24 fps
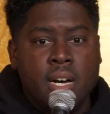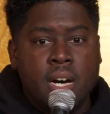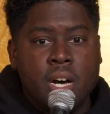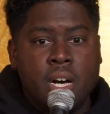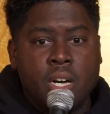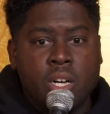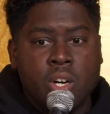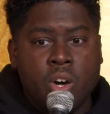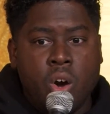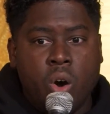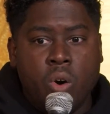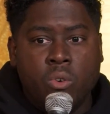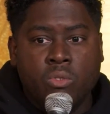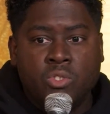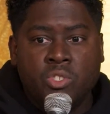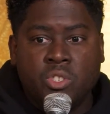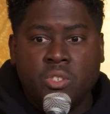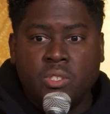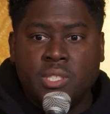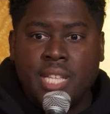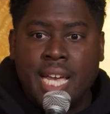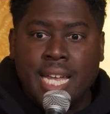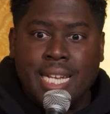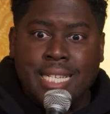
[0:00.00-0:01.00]
a
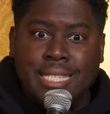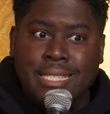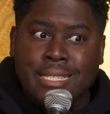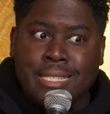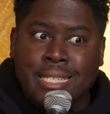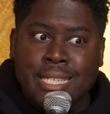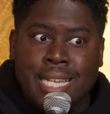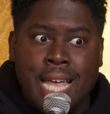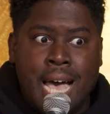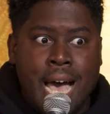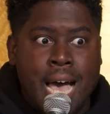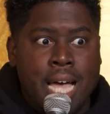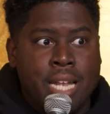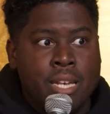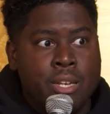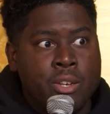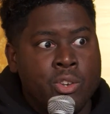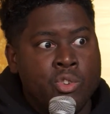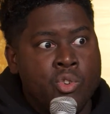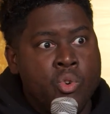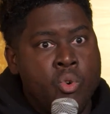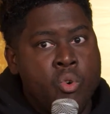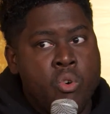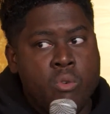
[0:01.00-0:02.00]
culture that is not
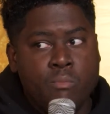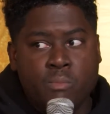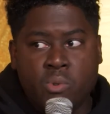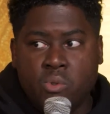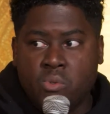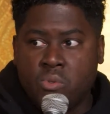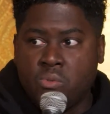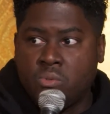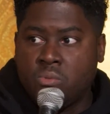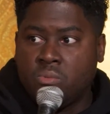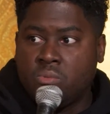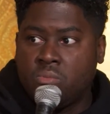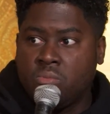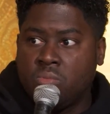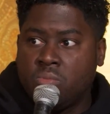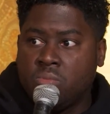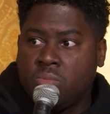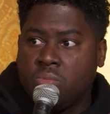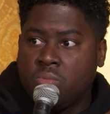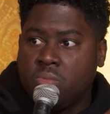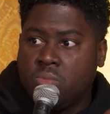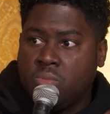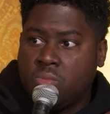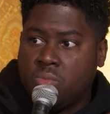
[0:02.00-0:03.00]
normal
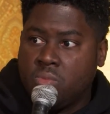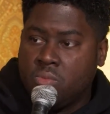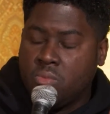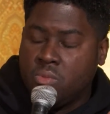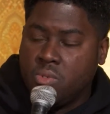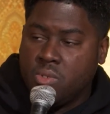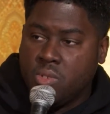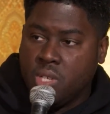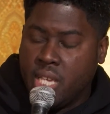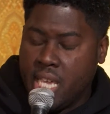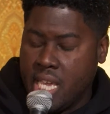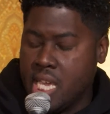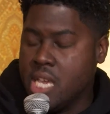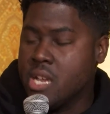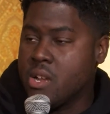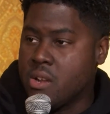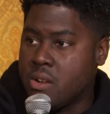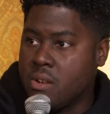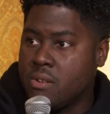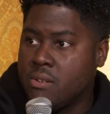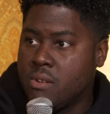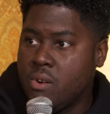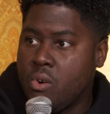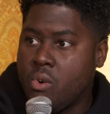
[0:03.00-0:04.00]

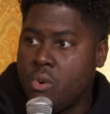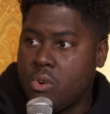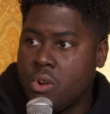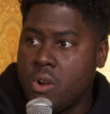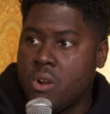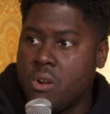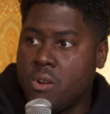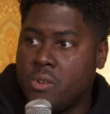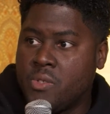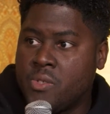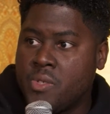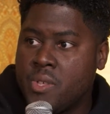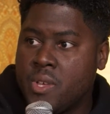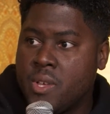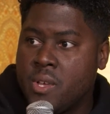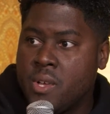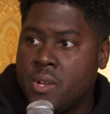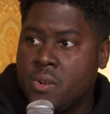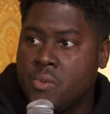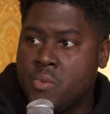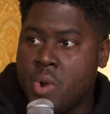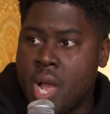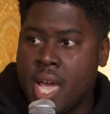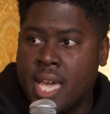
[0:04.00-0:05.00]
here on earth,
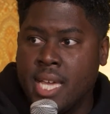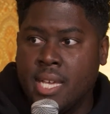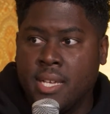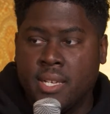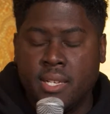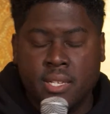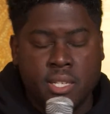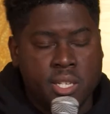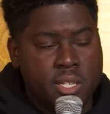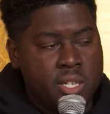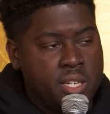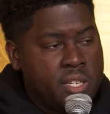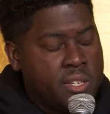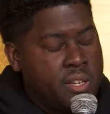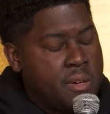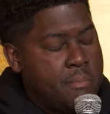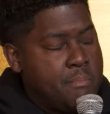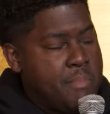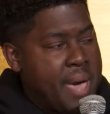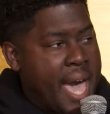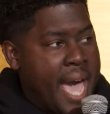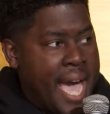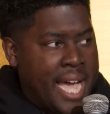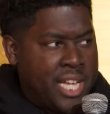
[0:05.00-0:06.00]
right?
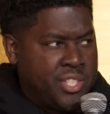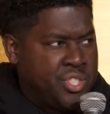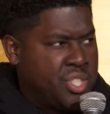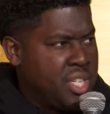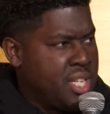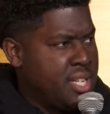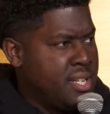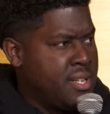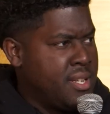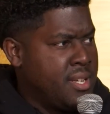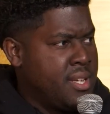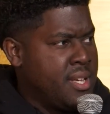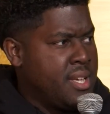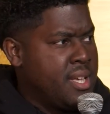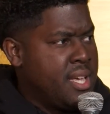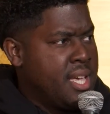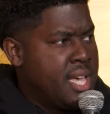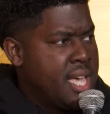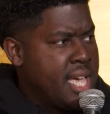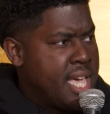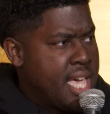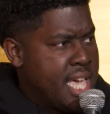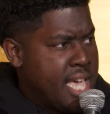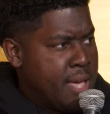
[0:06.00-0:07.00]
Compassion,
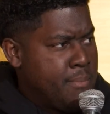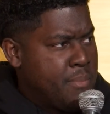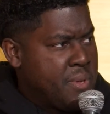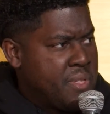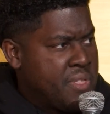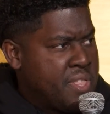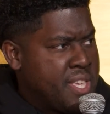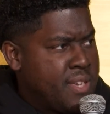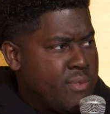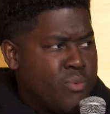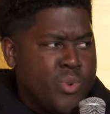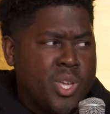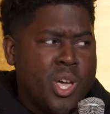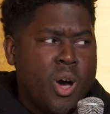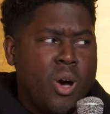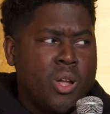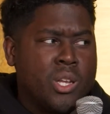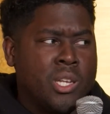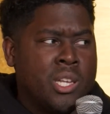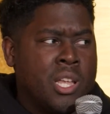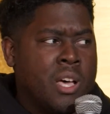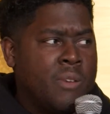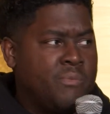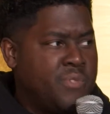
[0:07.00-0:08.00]
empathy. We
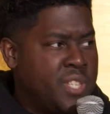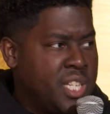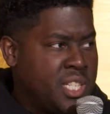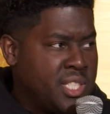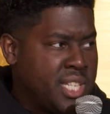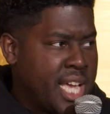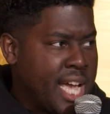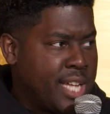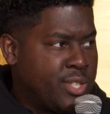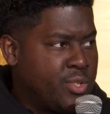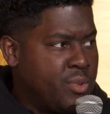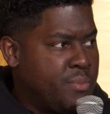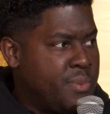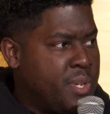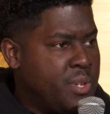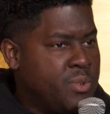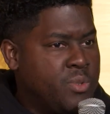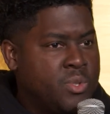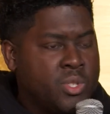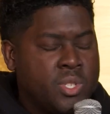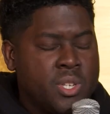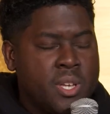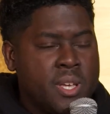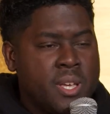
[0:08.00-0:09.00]
all love these
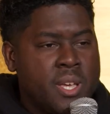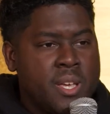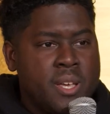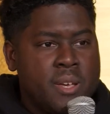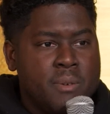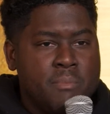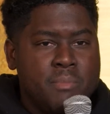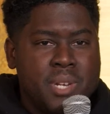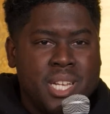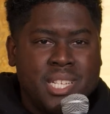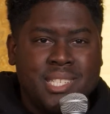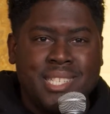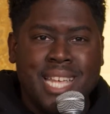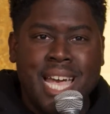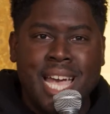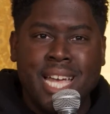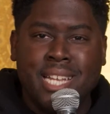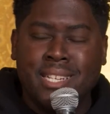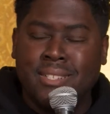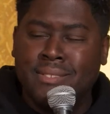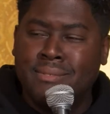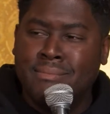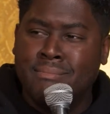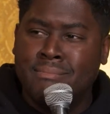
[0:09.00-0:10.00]
attributes, but is
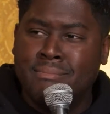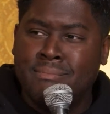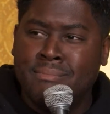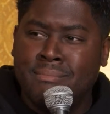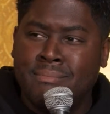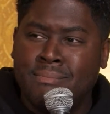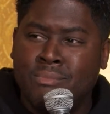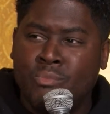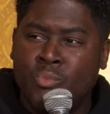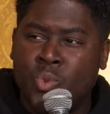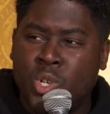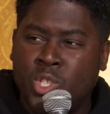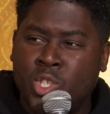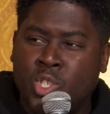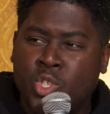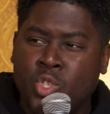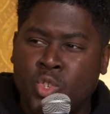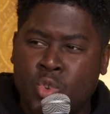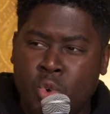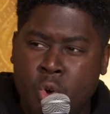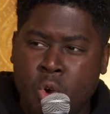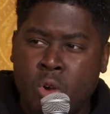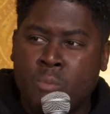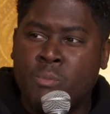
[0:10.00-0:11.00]
that what's
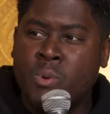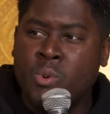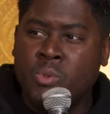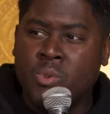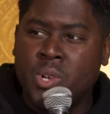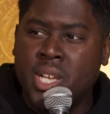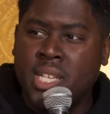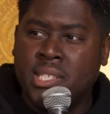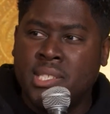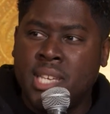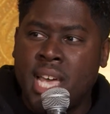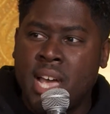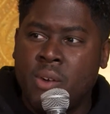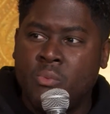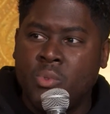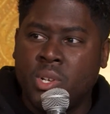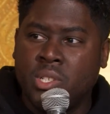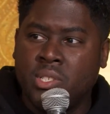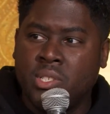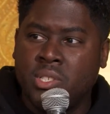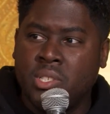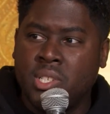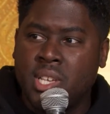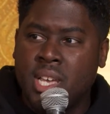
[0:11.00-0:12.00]
normal? Is that
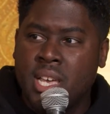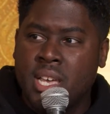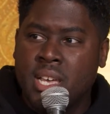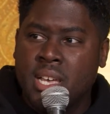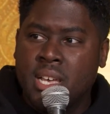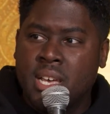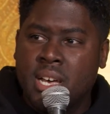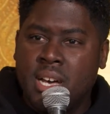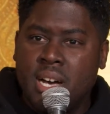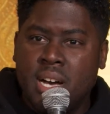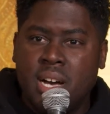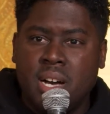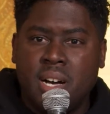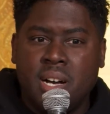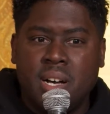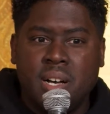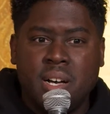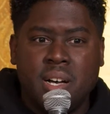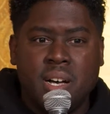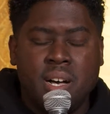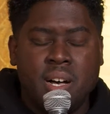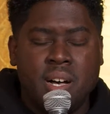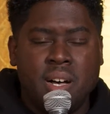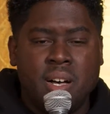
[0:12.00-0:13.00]
what's
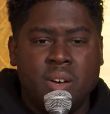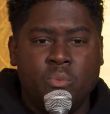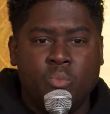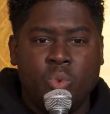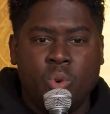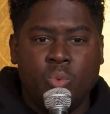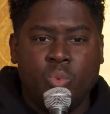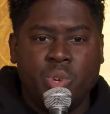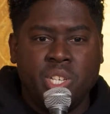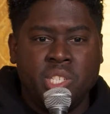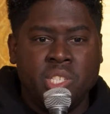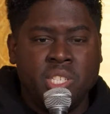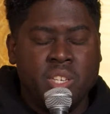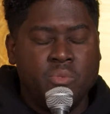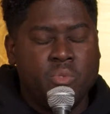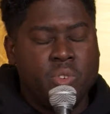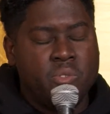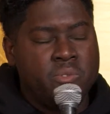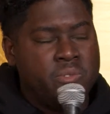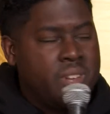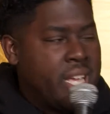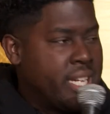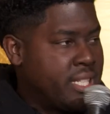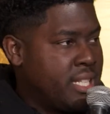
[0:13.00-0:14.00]
uh, uh, what we see
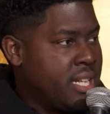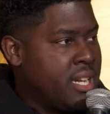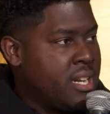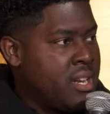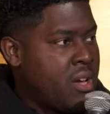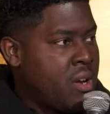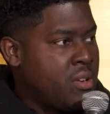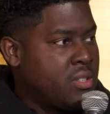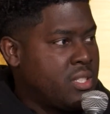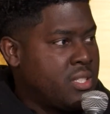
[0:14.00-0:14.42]
reflected in our